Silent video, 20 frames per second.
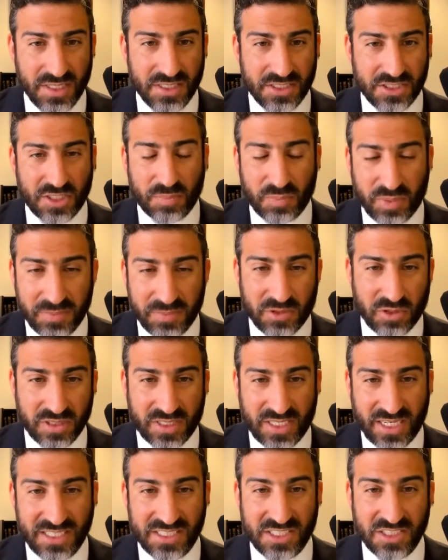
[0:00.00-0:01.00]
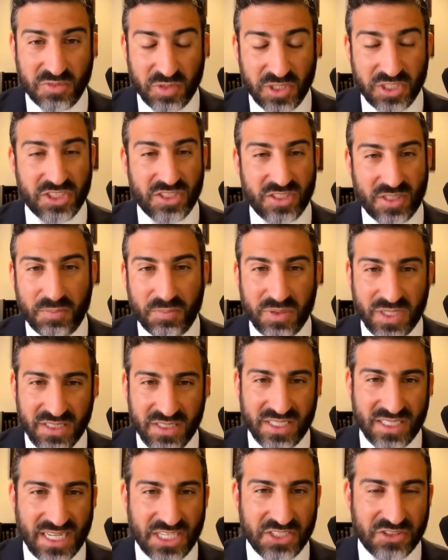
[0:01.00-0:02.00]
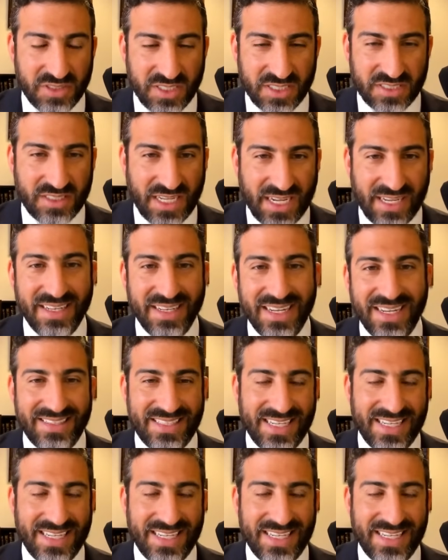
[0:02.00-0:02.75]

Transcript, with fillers: Supreme Court cases which completely contradict that.